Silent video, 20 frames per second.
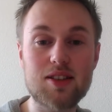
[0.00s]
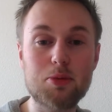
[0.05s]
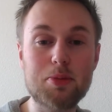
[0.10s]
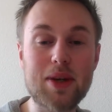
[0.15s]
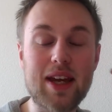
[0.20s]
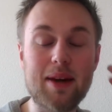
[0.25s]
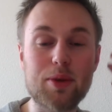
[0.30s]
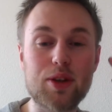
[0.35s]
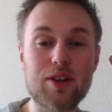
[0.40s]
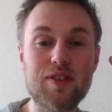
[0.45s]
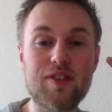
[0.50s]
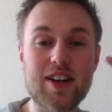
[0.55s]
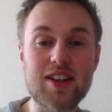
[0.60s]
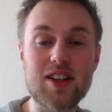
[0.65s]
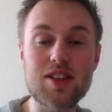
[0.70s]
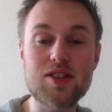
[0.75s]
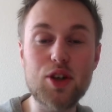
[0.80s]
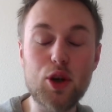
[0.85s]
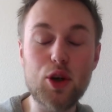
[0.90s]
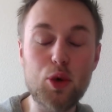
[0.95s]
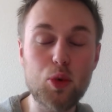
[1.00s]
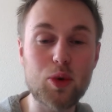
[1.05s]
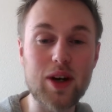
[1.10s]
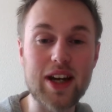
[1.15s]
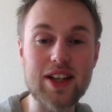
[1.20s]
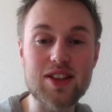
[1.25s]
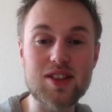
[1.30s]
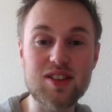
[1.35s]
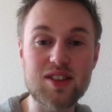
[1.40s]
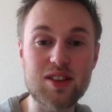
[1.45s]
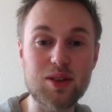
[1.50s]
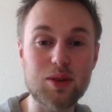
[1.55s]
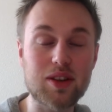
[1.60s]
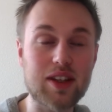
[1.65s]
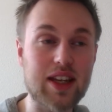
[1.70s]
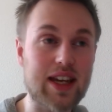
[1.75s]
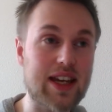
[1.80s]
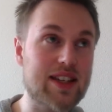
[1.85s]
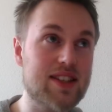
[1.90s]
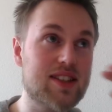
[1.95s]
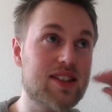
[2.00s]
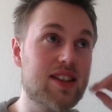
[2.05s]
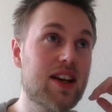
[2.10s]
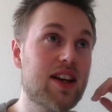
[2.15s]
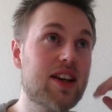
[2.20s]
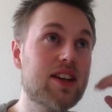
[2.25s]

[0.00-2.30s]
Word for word: You'll be able to find a new way to do things.